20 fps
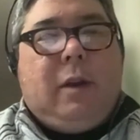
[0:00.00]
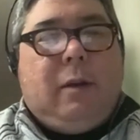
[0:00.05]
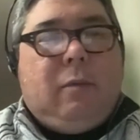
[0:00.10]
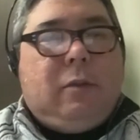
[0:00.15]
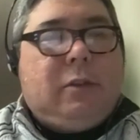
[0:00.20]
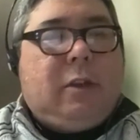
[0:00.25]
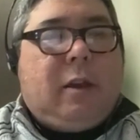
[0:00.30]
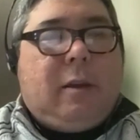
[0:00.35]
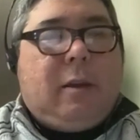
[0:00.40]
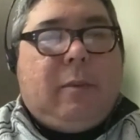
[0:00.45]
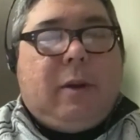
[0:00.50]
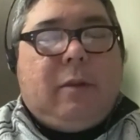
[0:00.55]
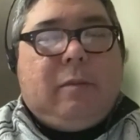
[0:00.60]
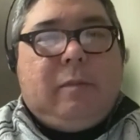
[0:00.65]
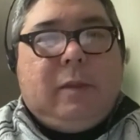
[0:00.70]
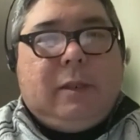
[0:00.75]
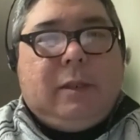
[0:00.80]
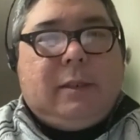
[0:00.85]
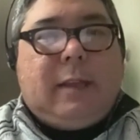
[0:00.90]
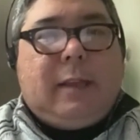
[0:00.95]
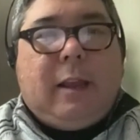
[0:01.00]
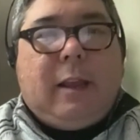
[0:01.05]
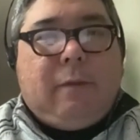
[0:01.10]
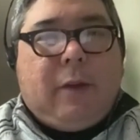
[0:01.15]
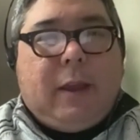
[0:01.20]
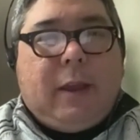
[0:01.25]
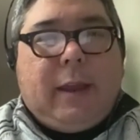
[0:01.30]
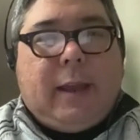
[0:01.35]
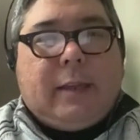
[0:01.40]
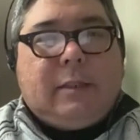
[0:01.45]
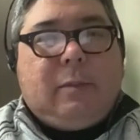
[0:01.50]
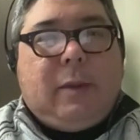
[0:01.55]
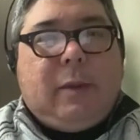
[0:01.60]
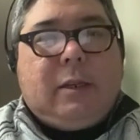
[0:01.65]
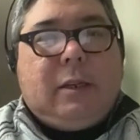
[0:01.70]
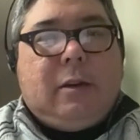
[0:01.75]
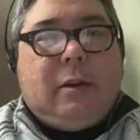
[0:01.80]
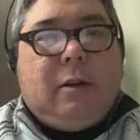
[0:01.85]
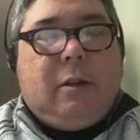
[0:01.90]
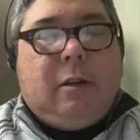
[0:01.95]
and we'll talk about the sci-fi
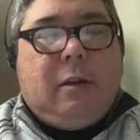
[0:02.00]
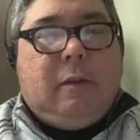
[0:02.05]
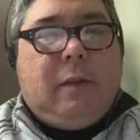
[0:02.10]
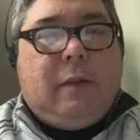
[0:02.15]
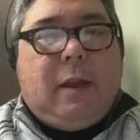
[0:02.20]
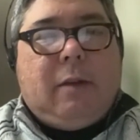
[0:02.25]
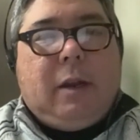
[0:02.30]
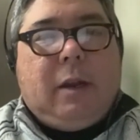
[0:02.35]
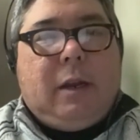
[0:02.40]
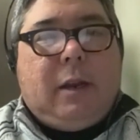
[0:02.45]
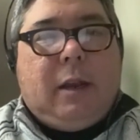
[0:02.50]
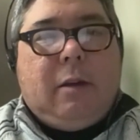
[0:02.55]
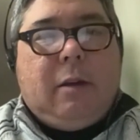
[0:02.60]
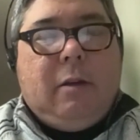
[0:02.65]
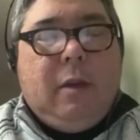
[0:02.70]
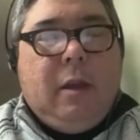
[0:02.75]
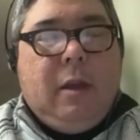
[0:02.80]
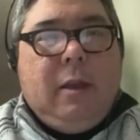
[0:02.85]
aspect and all of that right now.